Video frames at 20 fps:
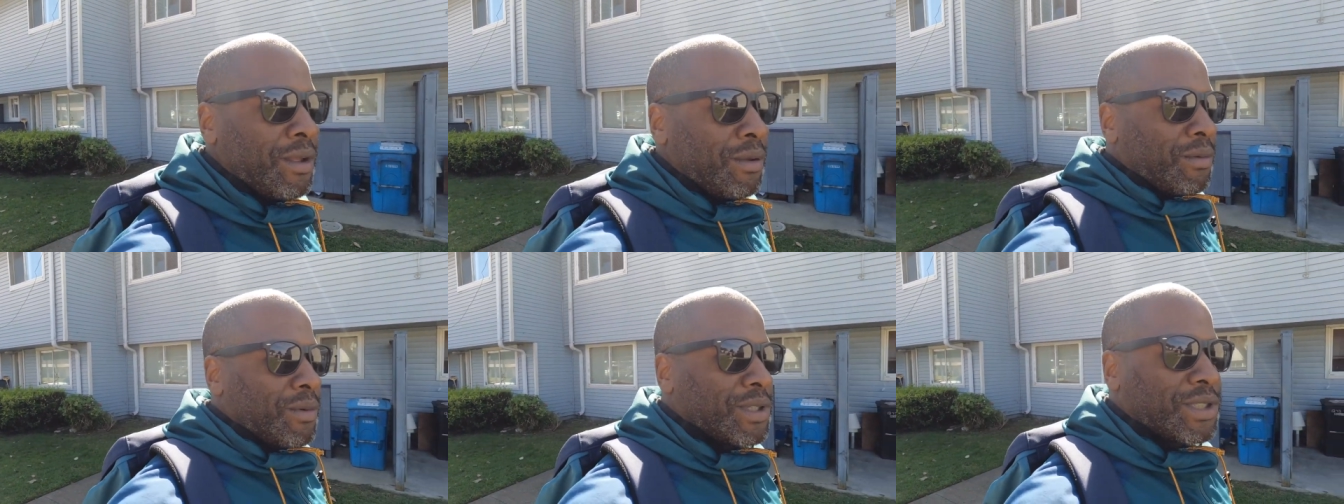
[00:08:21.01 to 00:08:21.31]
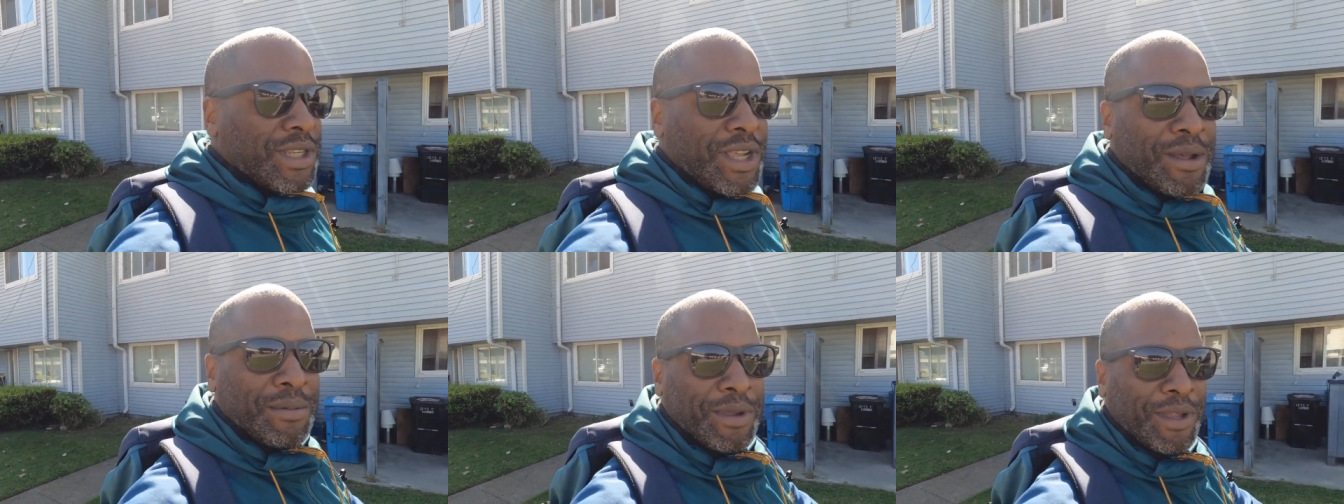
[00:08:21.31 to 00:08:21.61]

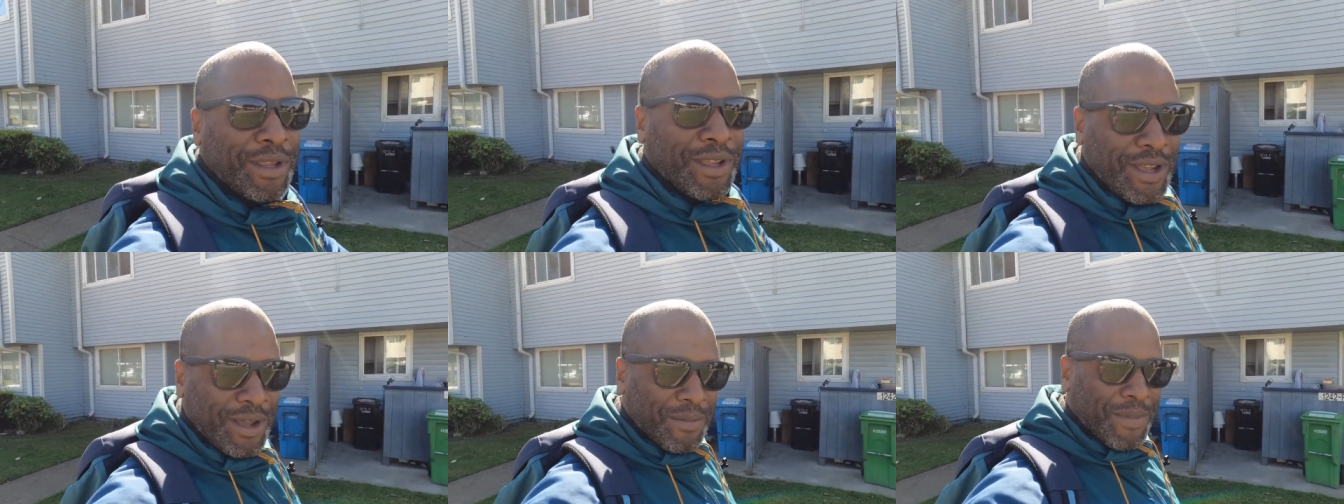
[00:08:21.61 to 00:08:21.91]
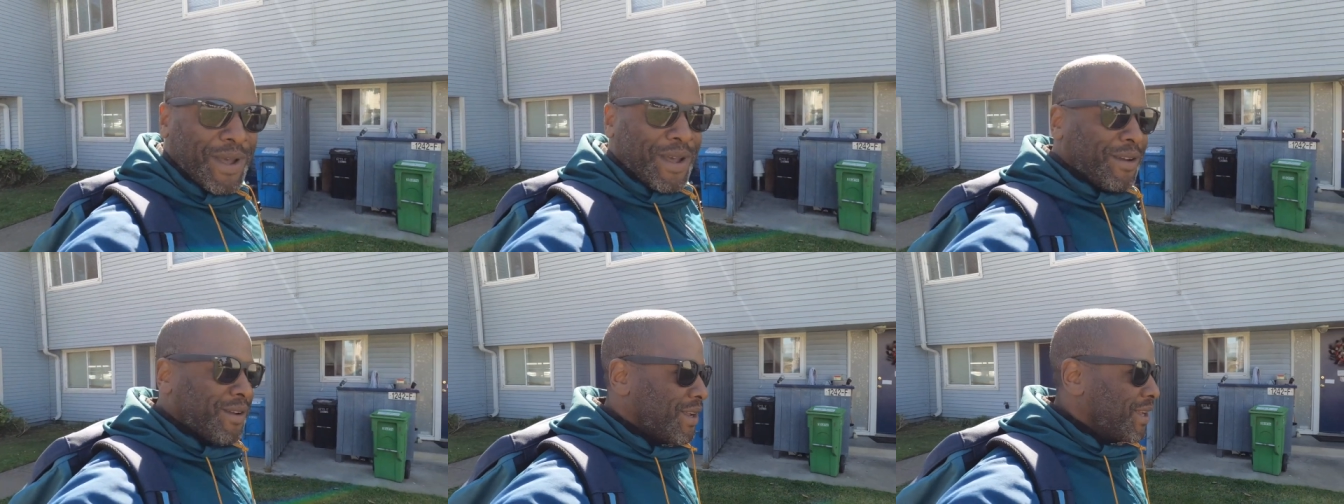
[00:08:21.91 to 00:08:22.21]
What's up? Can you come
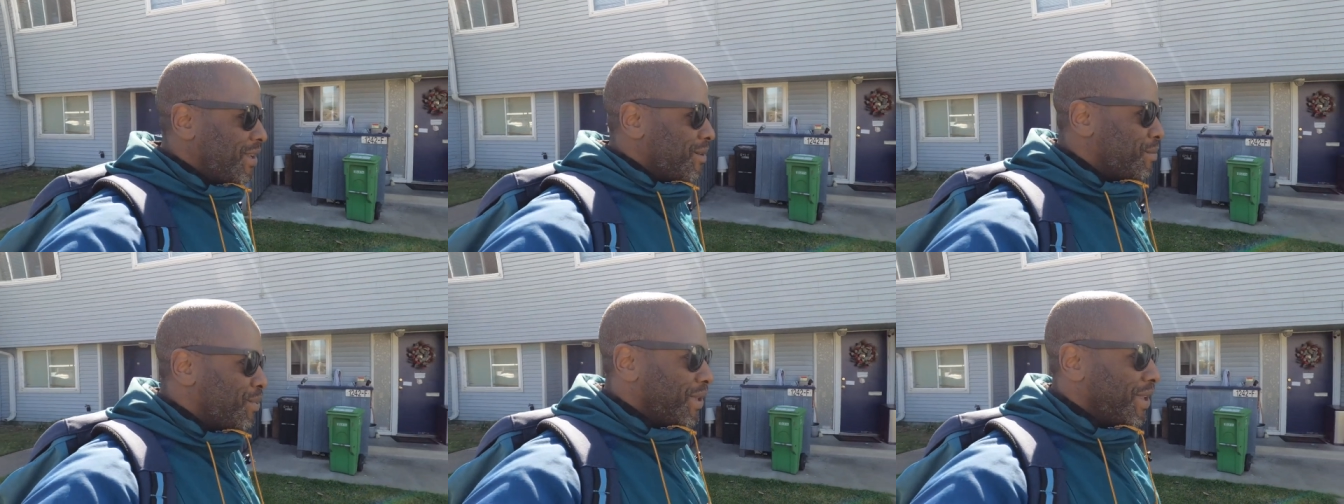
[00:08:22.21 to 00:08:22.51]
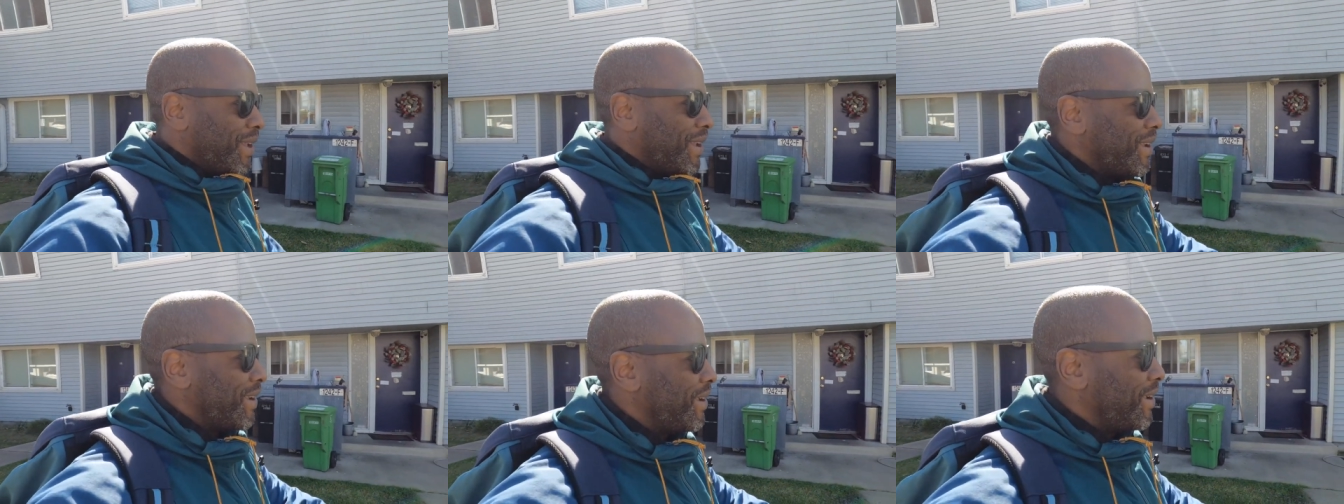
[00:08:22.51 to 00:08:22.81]
out? Can you
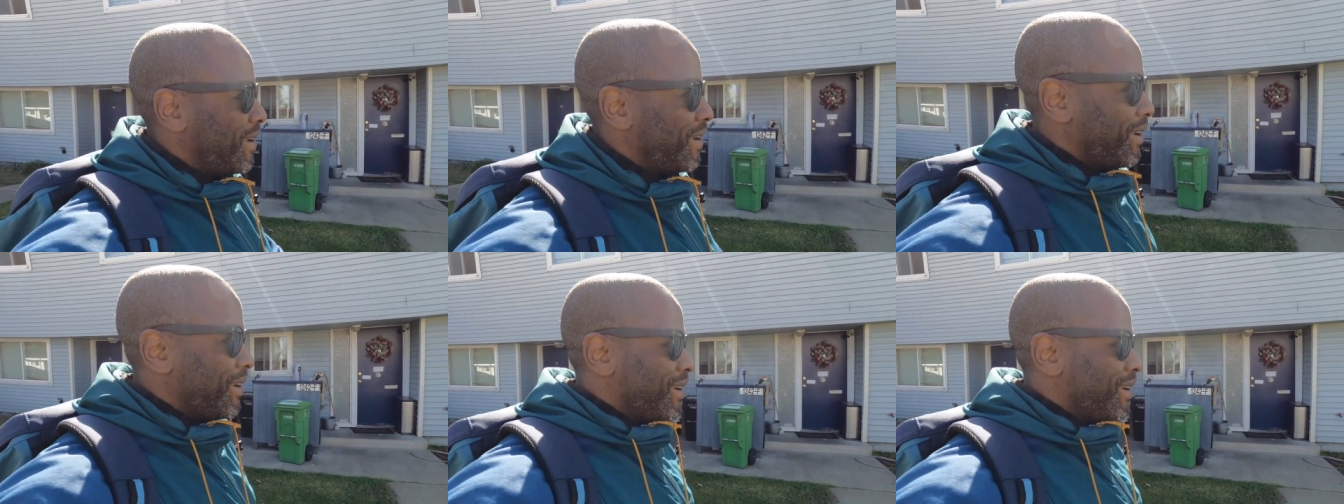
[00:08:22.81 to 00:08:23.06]
play?